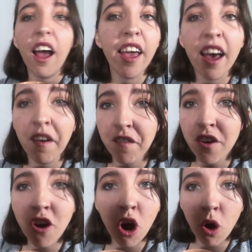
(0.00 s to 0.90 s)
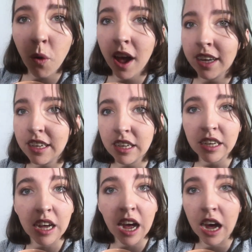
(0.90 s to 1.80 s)
I have no
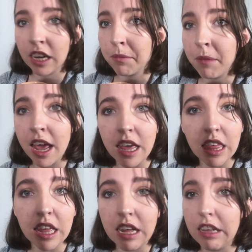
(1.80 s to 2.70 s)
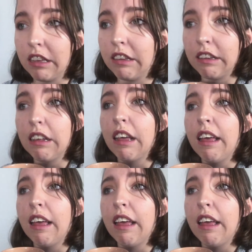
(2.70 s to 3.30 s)
idea how to make this.